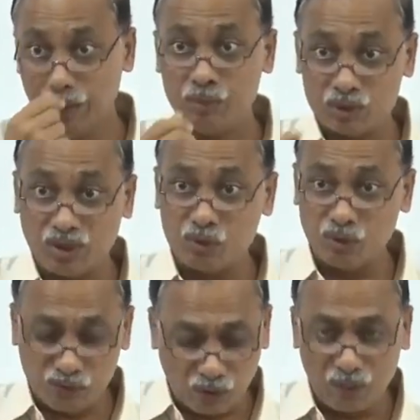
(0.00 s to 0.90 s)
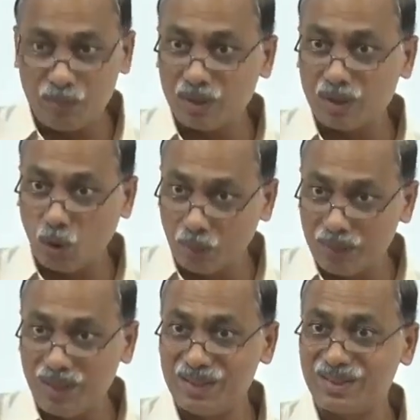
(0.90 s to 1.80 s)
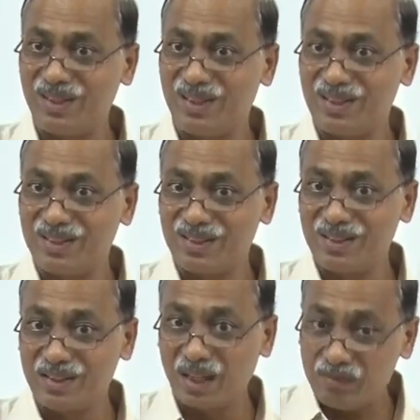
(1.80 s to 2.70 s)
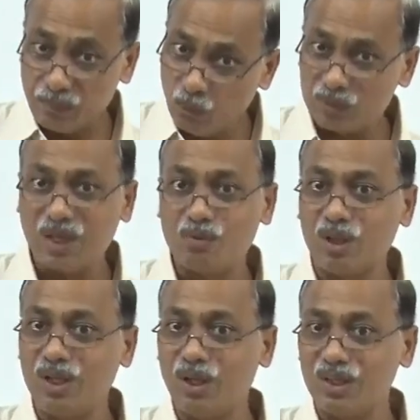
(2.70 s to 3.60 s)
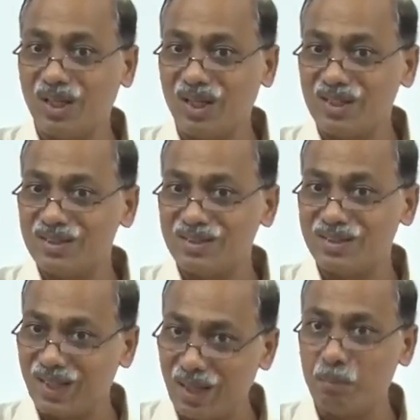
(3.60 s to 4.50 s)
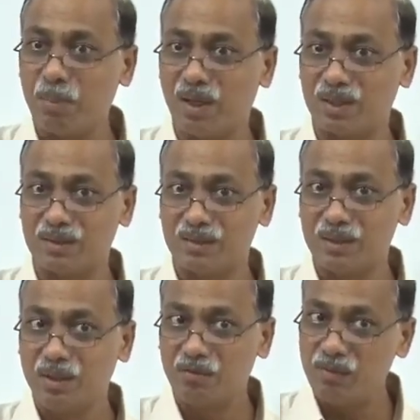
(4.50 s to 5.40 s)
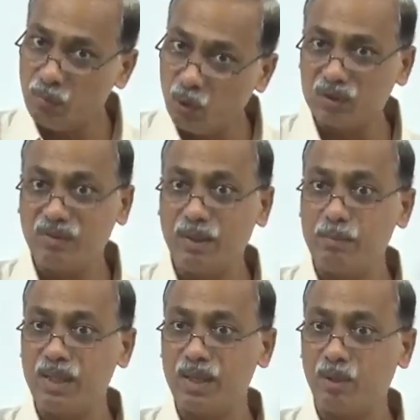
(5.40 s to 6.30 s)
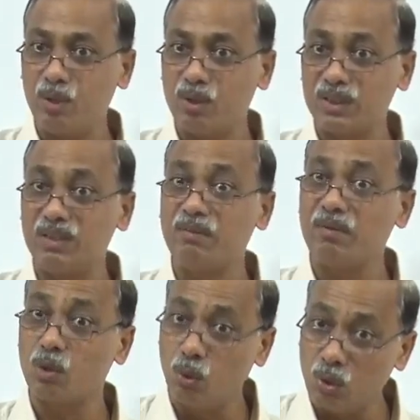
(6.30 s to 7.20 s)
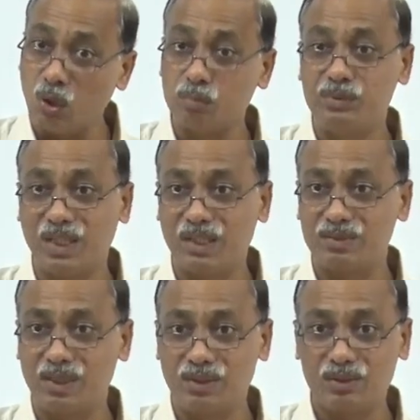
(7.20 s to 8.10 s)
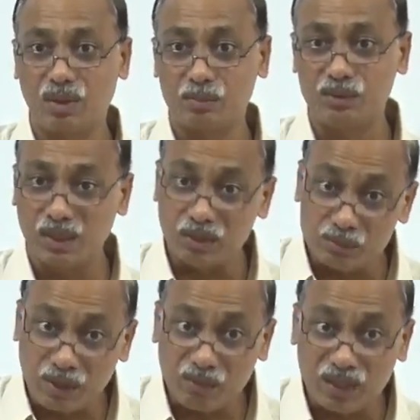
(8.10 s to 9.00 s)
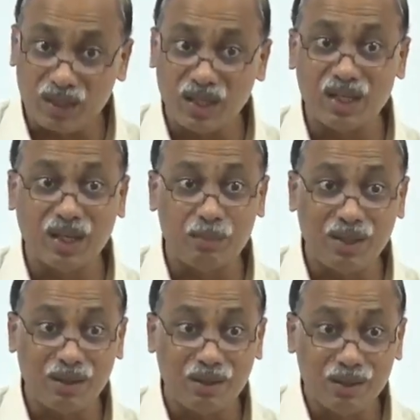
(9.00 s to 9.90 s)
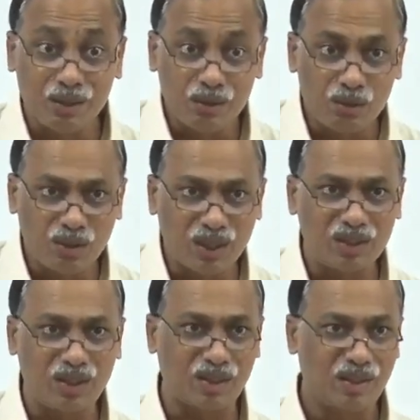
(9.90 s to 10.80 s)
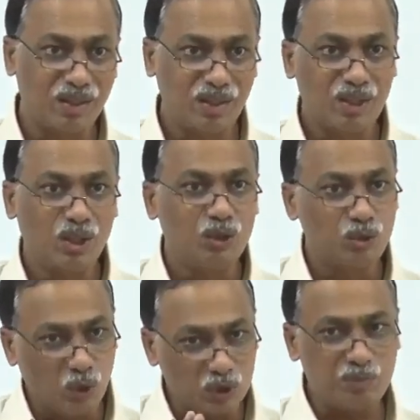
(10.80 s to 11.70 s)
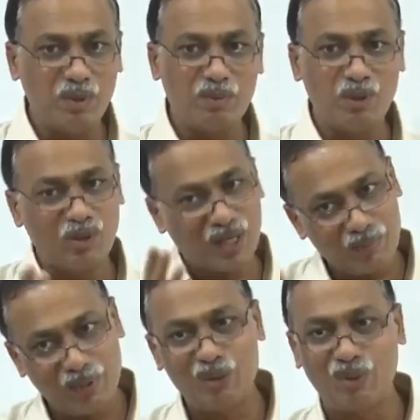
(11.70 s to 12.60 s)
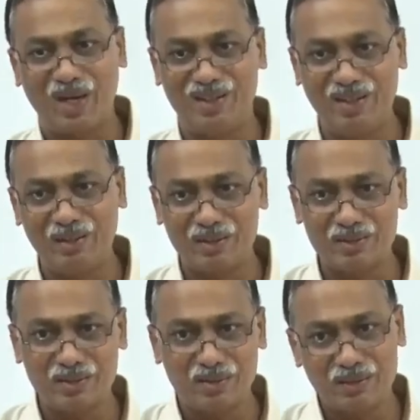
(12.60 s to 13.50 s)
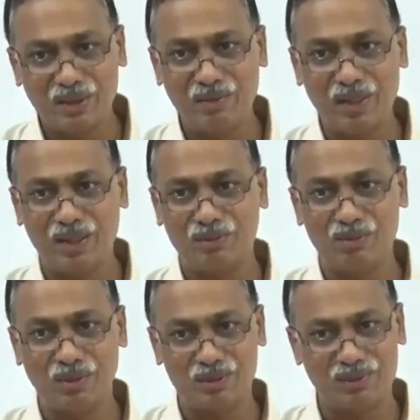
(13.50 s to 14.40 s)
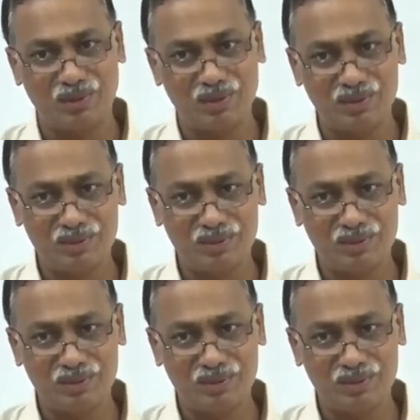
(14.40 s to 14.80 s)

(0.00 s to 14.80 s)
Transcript: means you have to form a commonness in it that we both are walking on the same path we both will be able to achieve our own objectives individual objectives by working and coming together those people who are able to handle this, they will get through naturally.